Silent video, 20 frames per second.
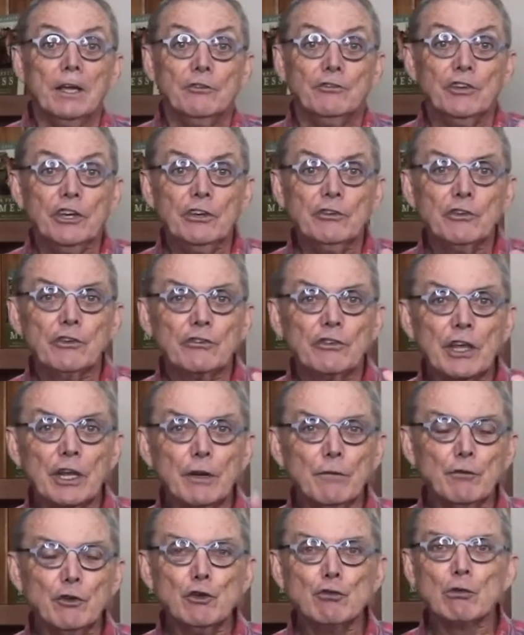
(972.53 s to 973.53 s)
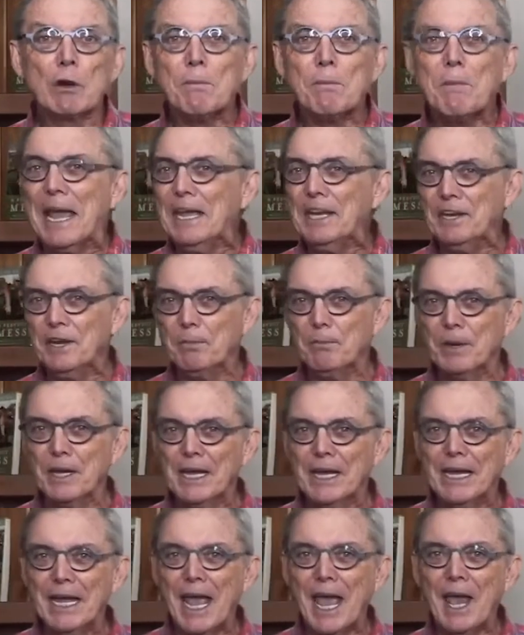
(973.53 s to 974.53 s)
Jesus said, if you remain in
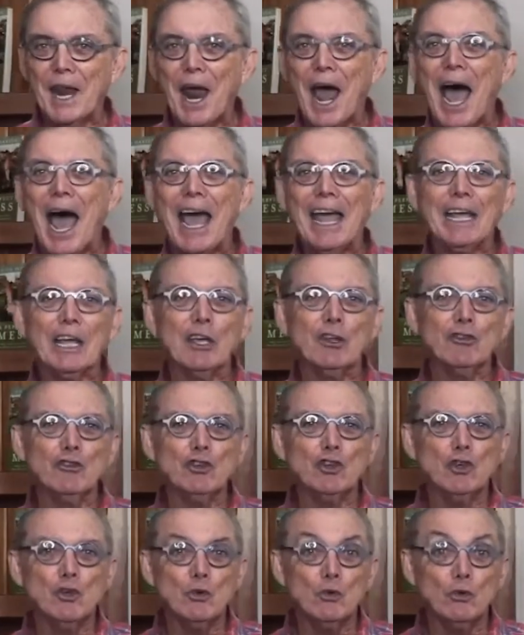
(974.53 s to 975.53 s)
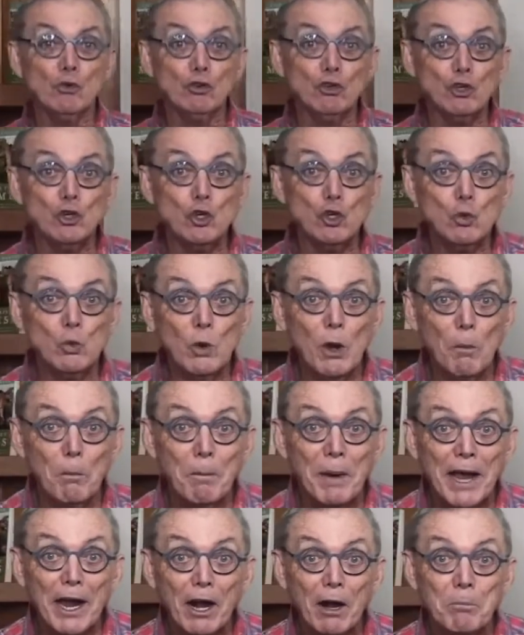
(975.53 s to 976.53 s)
me and I in you, you will
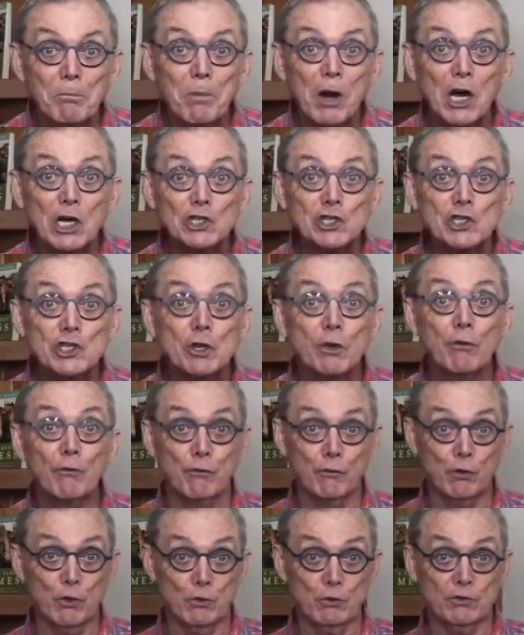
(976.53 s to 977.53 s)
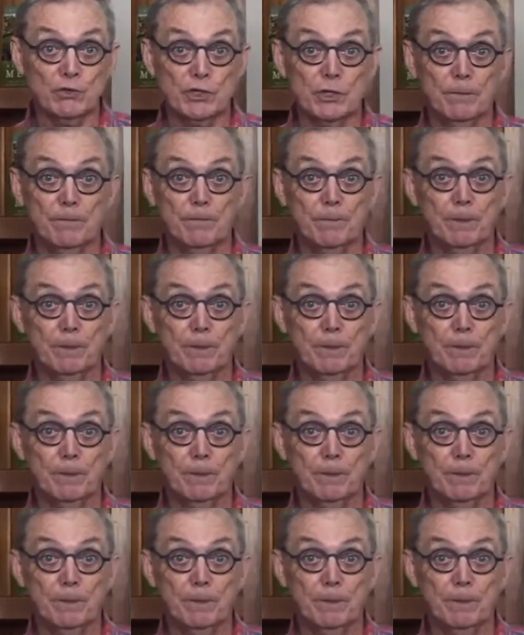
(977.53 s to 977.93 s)
bear much fruit.